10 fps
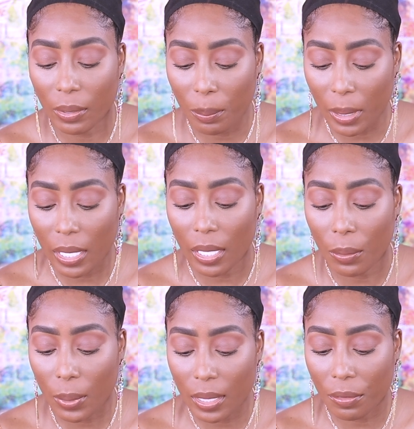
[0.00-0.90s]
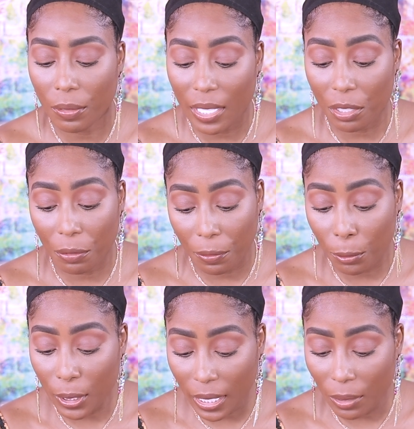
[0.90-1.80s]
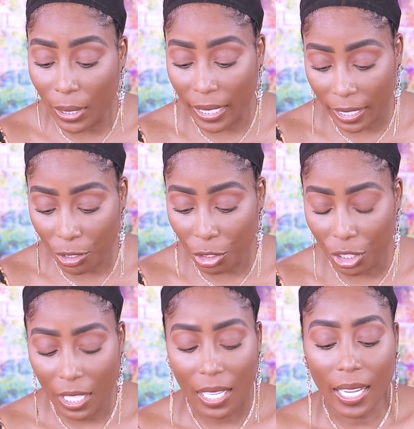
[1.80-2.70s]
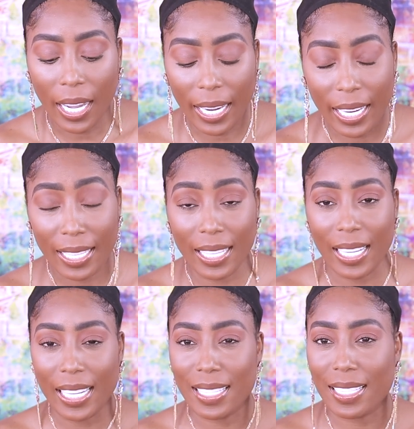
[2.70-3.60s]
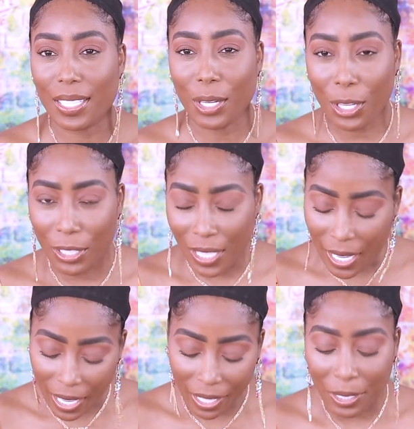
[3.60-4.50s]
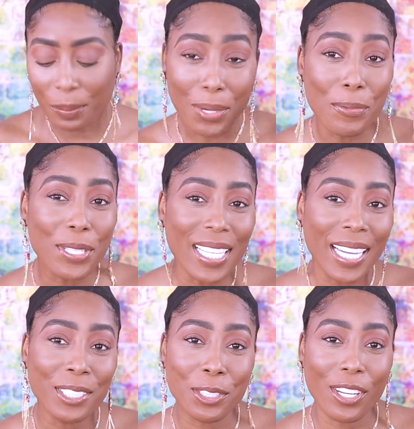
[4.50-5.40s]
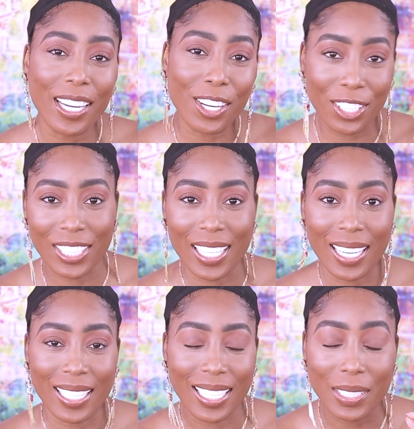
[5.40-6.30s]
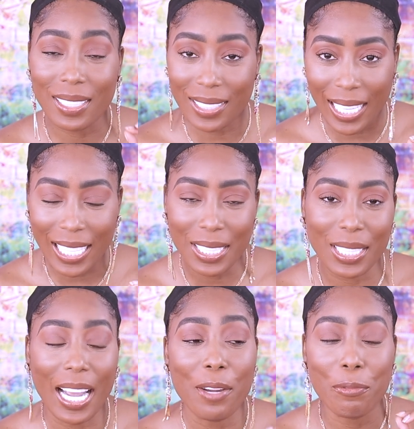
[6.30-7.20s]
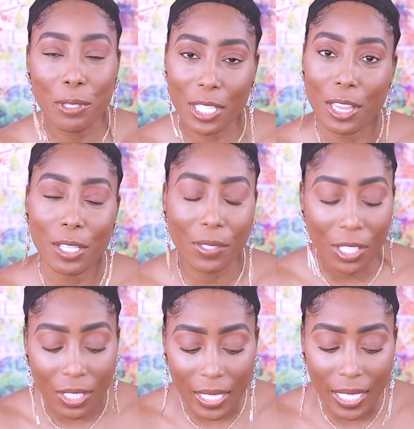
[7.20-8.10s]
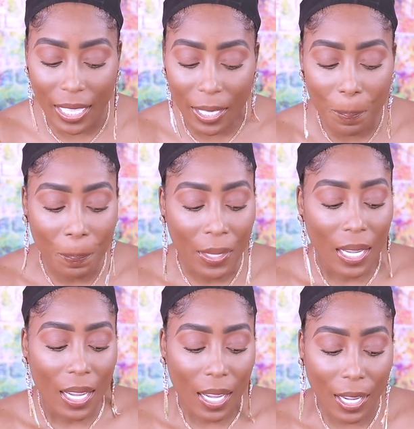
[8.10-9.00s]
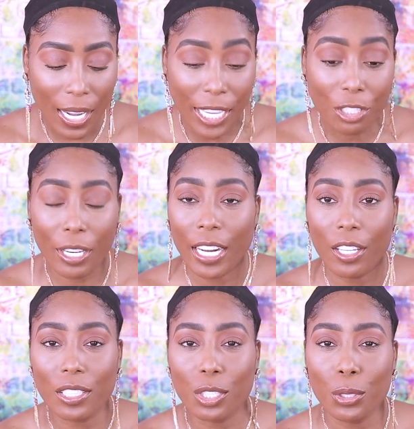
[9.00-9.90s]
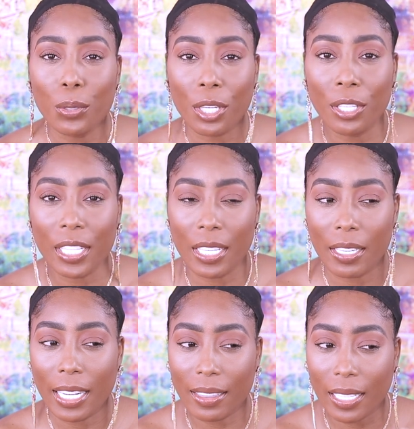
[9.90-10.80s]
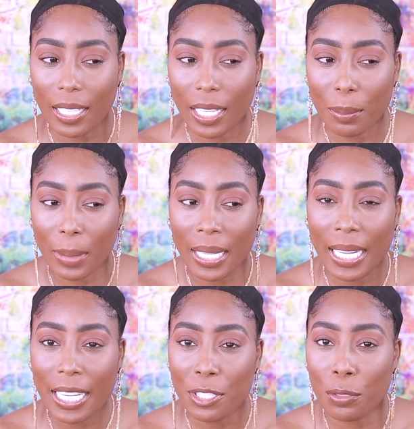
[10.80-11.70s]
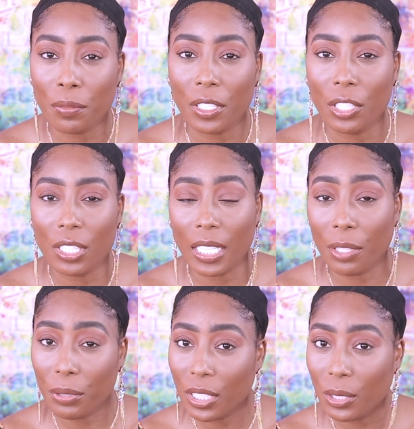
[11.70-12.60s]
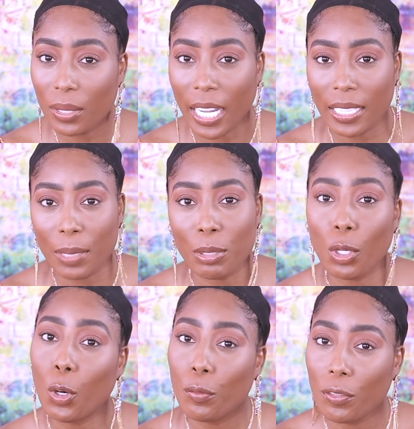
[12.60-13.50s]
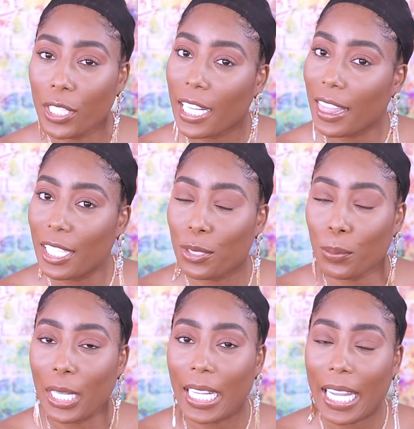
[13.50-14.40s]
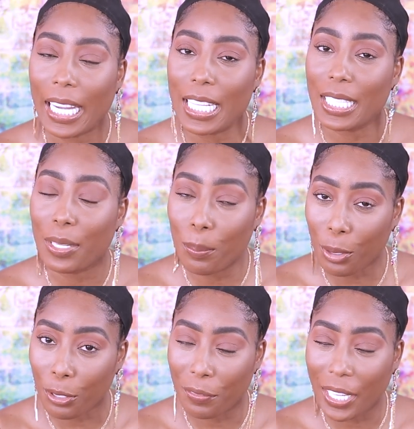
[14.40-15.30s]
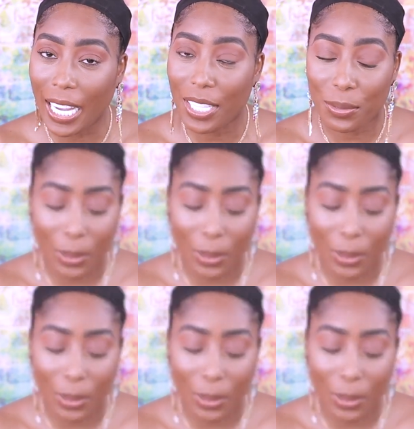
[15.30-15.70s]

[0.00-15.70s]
to me was is a 14 inch and it's a curly hair. Really enjoying curly hair these days. I really love curly hair. Uh, I tried out two curly hair I think in my last two videos and I really do like them so hopefully this one is perfect as